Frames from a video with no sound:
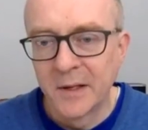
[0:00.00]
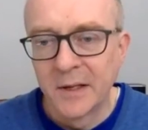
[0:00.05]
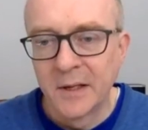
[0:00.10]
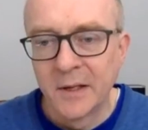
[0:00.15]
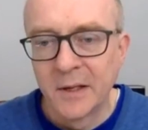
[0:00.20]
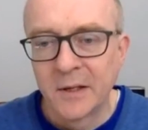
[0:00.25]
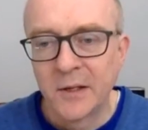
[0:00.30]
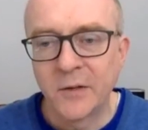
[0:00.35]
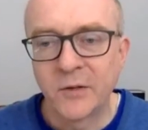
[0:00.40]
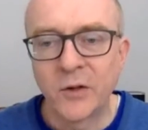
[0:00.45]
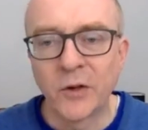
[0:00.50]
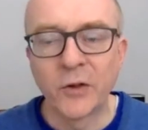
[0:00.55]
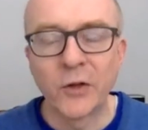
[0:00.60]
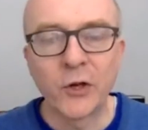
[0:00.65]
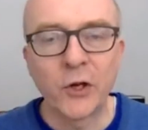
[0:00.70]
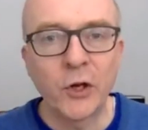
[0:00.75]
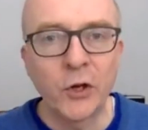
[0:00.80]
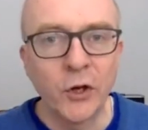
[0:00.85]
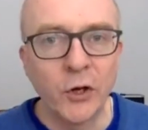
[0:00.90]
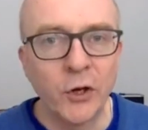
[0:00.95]
you've got the
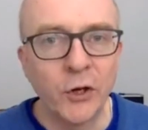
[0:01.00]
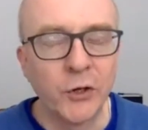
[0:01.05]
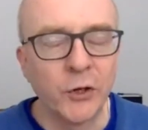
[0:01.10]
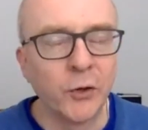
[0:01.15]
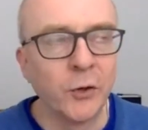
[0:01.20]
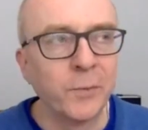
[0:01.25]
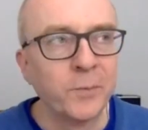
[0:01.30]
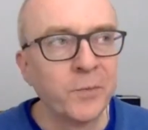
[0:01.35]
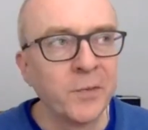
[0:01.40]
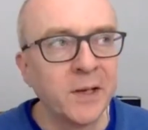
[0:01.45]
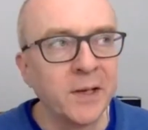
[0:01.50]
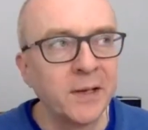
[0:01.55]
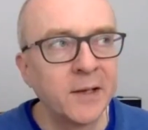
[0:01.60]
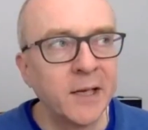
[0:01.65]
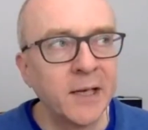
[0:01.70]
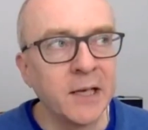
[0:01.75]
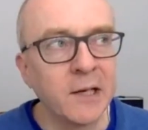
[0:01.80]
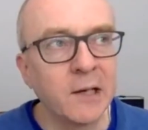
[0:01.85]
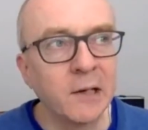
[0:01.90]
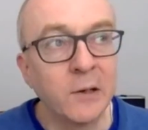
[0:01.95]
kernel
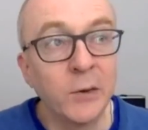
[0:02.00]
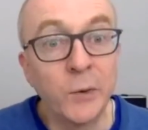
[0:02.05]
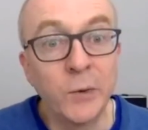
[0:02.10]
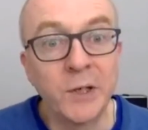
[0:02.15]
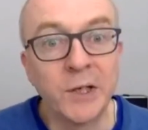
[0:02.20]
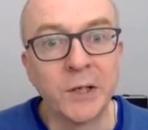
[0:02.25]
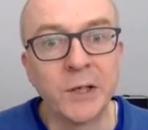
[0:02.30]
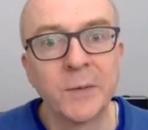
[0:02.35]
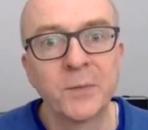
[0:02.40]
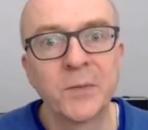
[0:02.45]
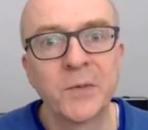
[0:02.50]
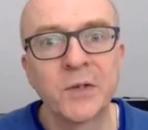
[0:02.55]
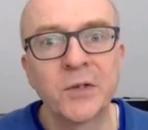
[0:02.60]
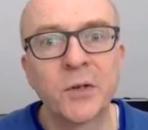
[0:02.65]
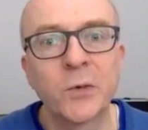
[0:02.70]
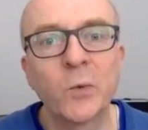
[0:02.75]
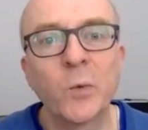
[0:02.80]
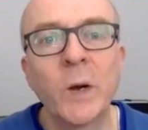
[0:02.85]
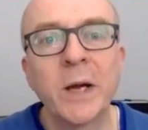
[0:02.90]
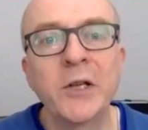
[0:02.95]
included.
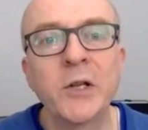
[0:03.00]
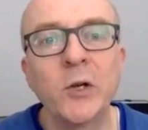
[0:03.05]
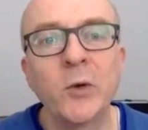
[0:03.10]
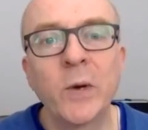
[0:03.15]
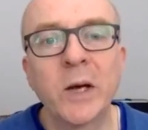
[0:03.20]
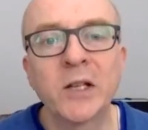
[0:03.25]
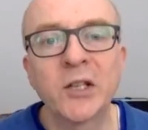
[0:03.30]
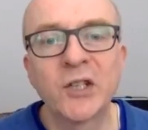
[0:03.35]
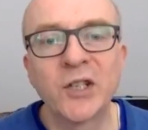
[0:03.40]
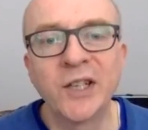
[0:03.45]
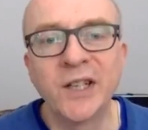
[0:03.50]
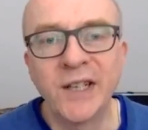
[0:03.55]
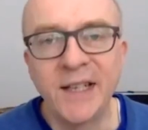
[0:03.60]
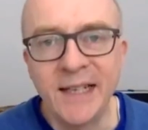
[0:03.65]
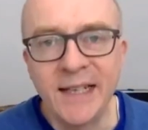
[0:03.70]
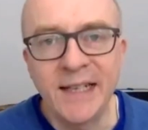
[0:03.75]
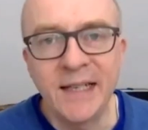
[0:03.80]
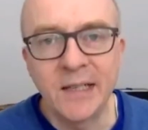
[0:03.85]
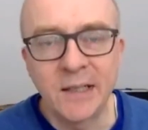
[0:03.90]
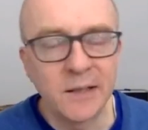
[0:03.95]
So when you actually
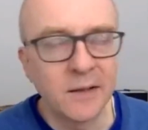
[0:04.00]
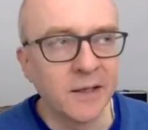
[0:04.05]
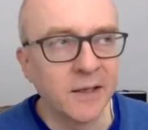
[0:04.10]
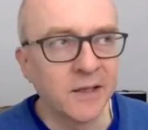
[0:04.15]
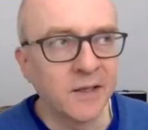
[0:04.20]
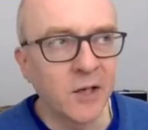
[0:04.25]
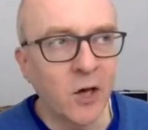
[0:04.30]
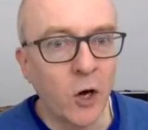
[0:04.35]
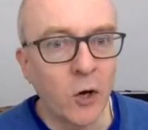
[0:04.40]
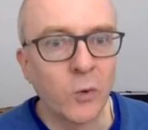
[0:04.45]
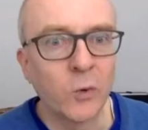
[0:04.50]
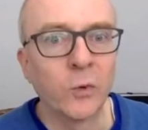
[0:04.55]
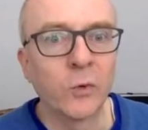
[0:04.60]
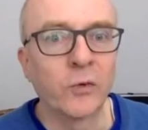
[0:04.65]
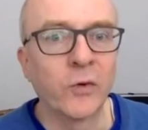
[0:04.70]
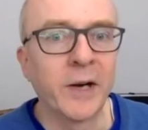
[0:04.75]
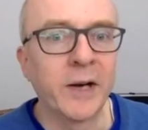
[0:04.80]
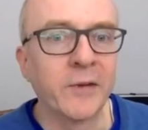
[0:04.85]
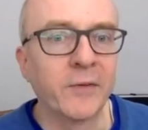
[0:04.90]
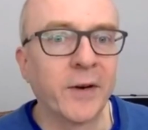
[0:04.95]
eat this whole
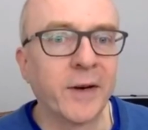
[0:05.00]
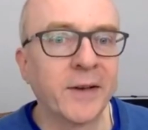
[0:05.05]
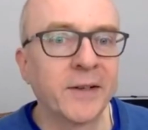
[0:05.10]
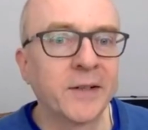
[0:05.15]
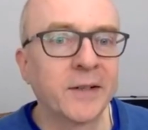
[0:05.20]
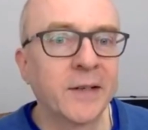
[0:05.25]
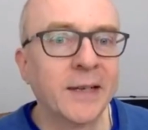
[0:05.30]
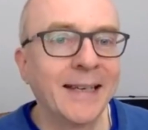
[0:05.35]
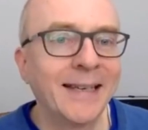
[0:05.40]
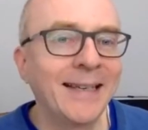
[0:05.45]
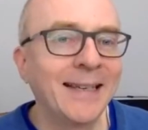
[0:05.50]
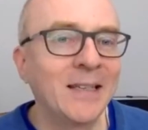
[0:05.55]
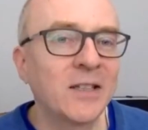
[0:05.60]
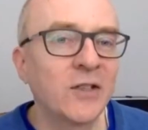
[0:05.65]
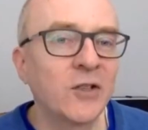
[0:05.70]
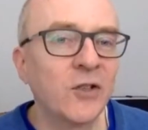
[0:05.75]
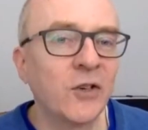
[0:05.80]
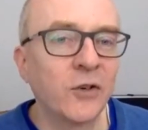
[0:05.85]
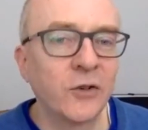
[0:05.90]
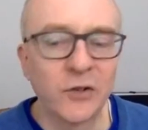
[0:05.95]
grain rice, it's
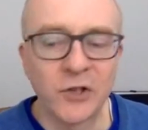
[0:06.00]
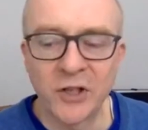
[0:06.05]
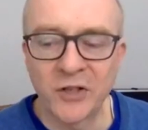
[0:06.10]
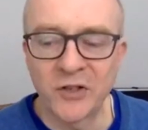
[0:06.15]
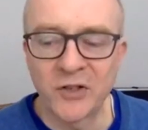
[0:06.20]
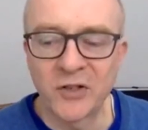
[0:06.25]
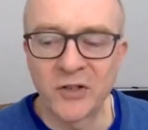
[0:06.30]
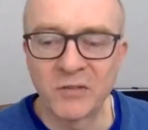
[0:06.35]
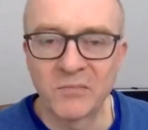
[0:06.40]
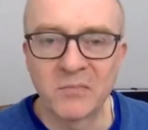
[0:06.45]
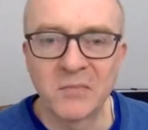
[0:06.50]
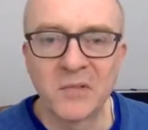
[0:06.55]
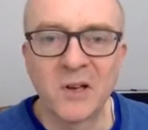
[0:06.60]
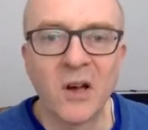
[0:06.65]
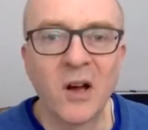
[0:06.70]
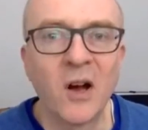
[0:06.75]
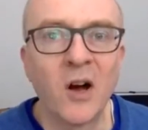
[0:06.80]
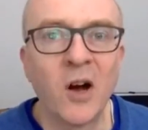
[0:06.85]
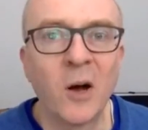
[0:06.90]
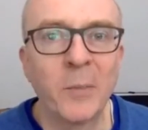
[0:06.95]
not just
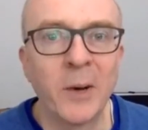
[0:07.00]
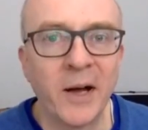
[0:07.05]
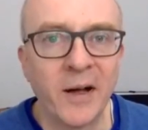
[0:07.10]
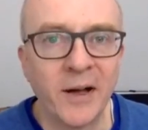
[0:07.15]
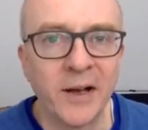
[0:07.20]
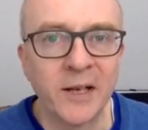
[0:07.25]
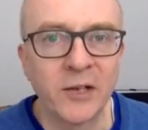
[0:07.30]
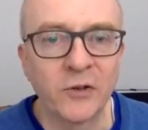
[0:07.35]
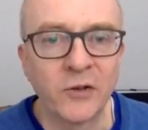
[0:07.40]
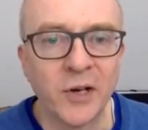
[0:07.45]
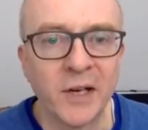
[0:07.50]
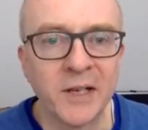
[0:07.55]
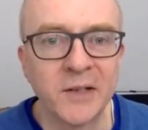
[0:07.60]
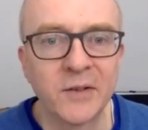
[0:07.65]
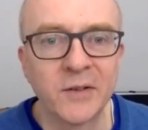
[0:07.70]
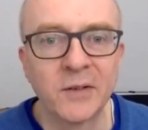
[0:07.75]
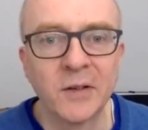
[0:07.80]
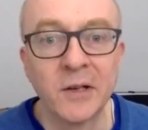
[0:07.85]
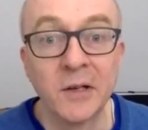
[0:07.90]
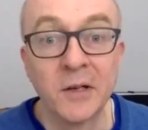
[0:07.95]

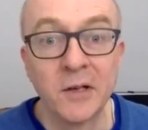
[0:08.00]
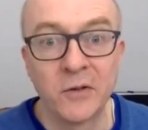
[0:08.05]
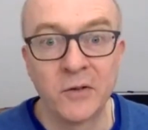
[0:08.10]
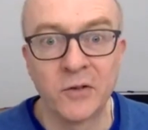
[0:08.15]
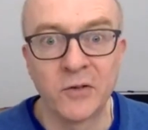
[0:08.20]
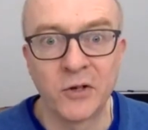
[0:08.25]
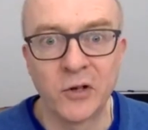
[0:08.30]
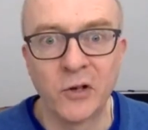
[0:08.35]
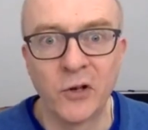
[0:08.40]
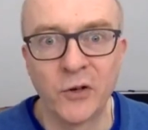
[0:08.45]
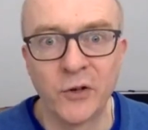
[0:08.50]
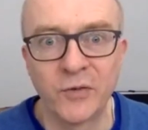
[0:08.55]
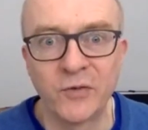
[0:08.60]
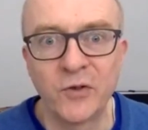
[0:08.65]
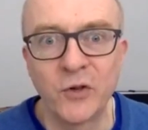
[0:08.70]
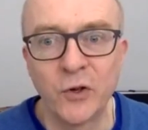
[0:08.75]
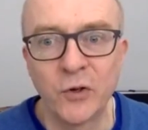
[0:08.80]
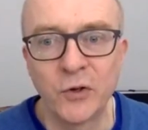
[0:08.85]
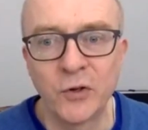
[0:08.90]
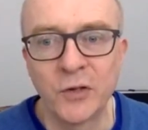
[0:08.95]
carbohydrates. There's a lot
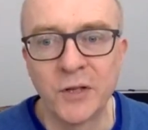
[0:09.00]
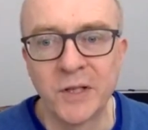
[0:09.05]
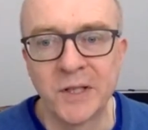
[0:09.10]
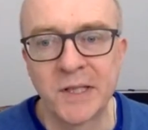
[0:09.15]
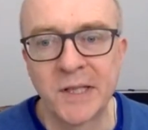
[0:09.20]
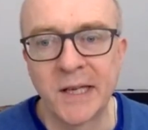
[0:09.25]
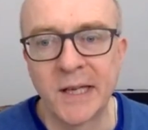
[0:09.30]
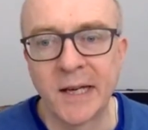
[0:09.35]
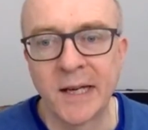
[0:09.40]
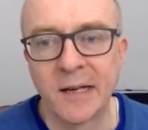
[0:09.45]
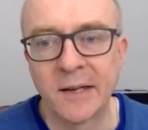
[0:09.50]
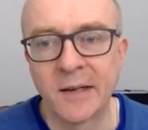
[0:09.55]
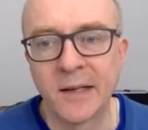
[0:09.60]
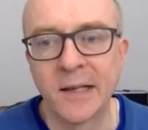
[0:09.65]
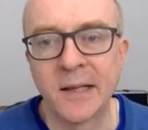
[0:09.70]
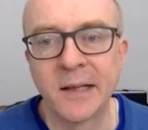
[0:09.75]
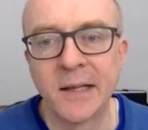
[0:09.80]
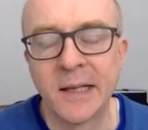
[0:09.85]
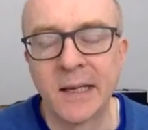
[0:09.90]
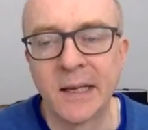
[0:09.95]
of goodness there
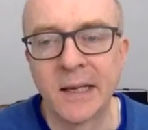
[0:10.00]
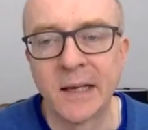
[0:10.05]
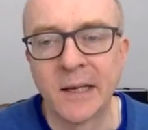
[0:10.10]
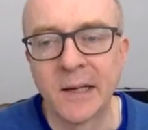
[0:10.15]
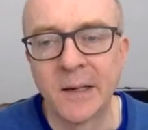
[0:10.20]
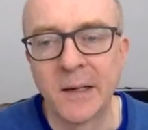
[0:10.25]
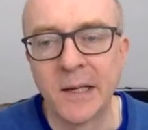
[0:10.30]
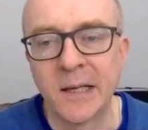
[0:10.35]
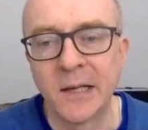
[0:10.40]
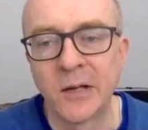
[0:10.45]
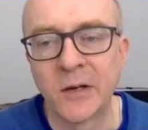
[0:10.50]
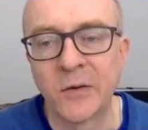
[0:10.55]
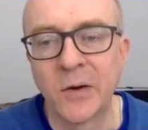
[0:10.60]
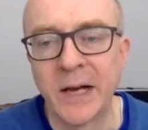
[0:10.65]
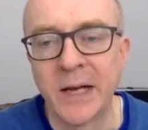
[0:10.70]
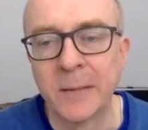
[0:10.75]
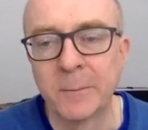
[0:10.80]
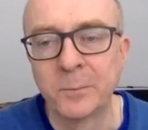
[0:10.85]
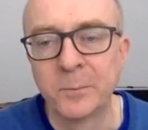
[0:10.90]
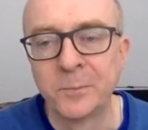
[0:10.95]
in the grain.